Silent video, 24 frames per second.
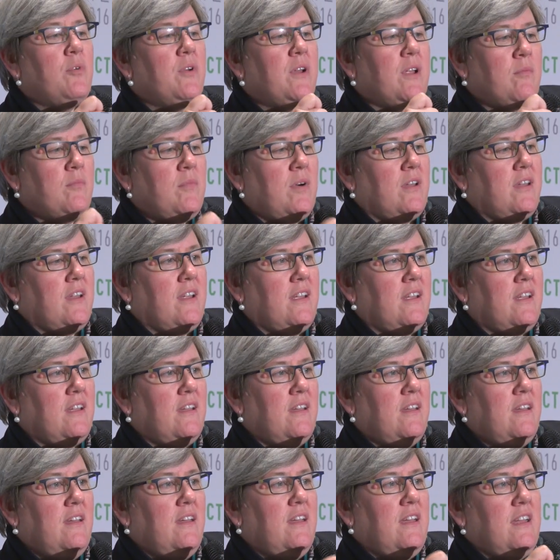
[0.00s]
putting
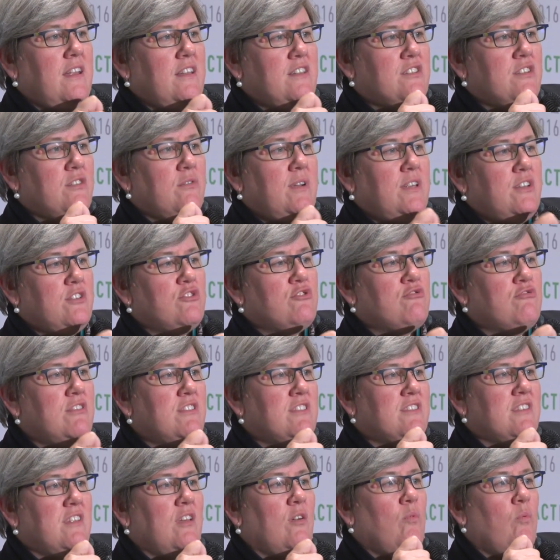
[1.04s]
money into
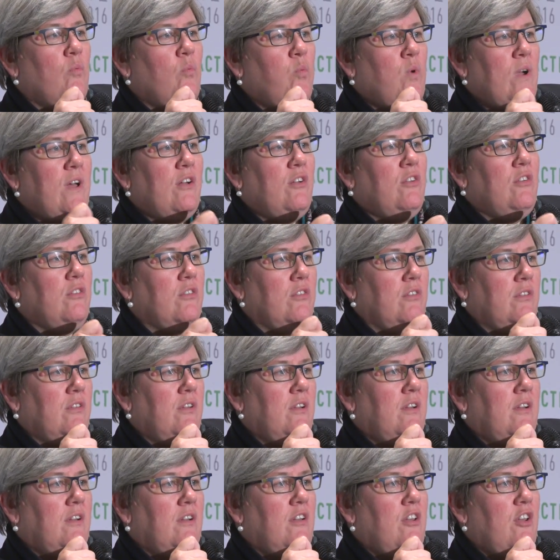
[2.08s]
industries that will
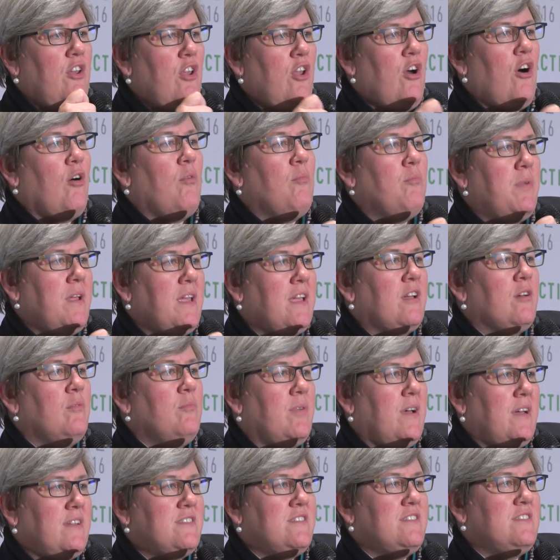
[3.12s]
not be
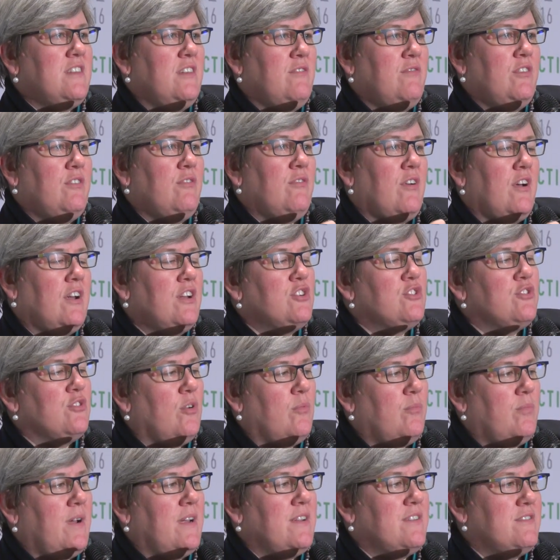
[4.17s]
competitive in a very
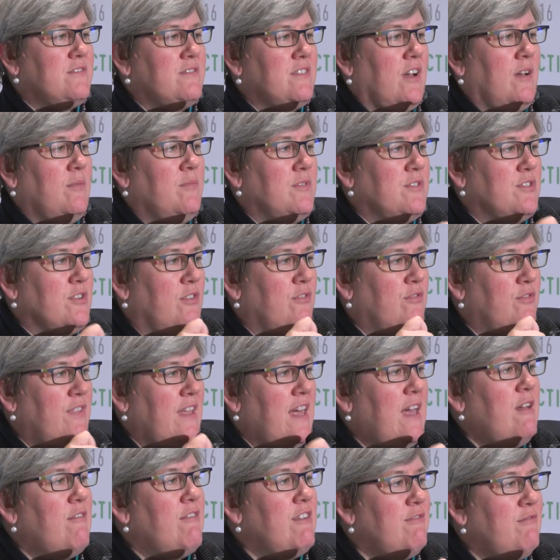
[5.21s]
short space of time, so if
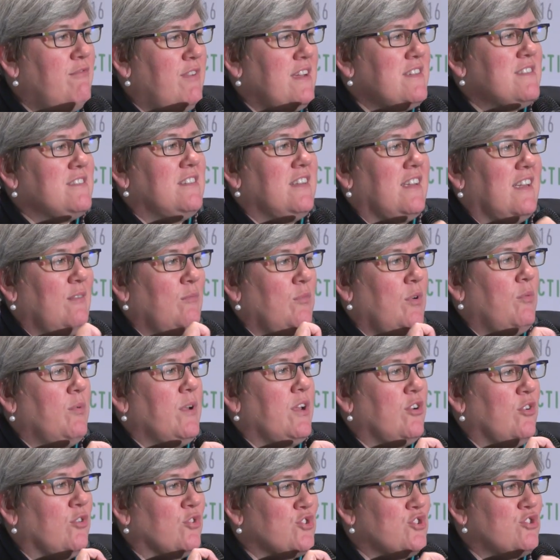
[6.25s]
they're investing in what
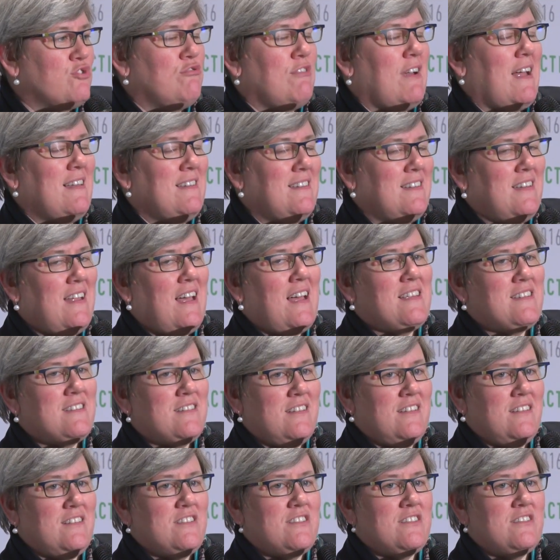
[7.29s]
we call stranded
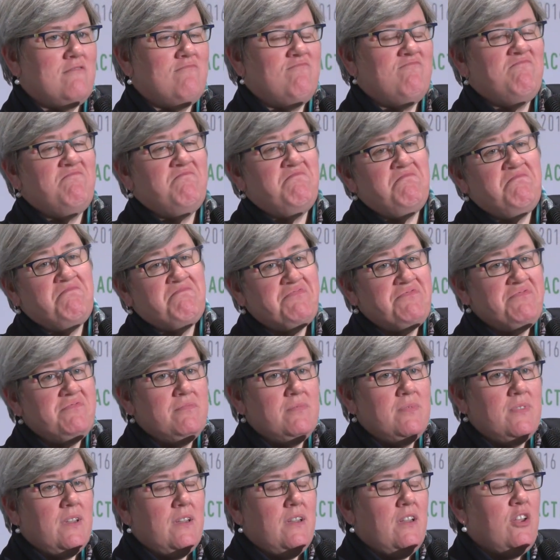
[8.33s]
assets,
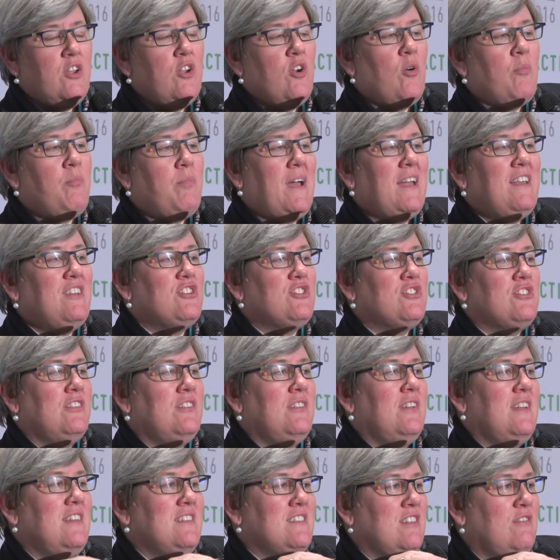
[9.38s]
your
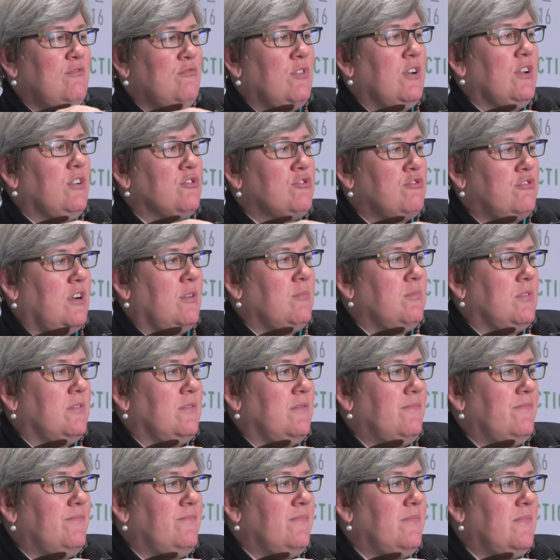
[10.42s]
pension is in real
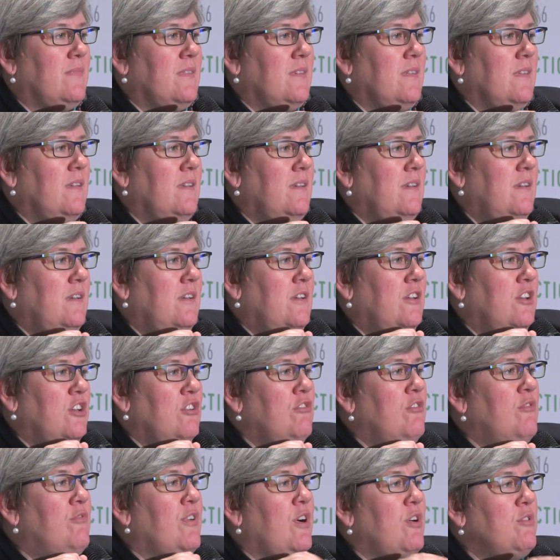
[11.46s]
trouble.
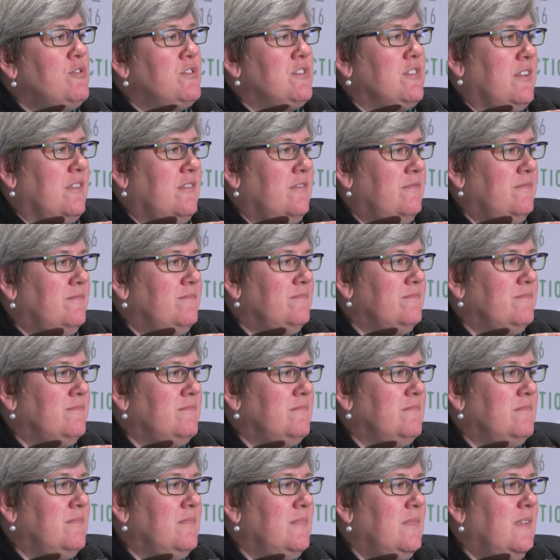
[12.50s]
You're a voter,
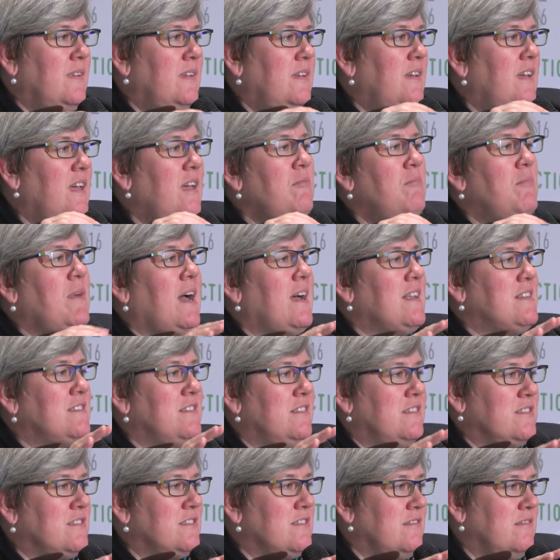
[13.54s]
it
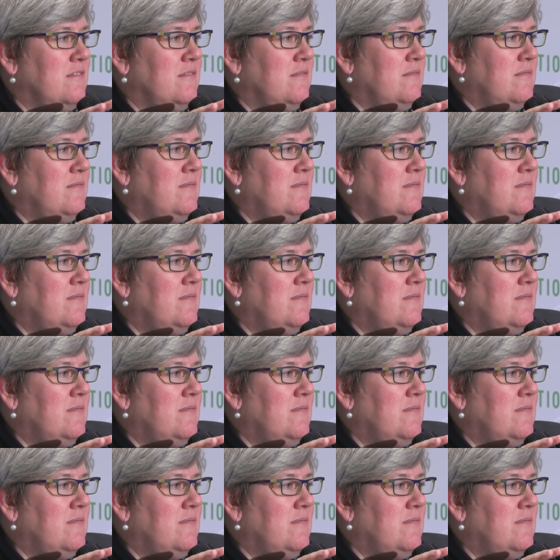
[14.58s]
matters.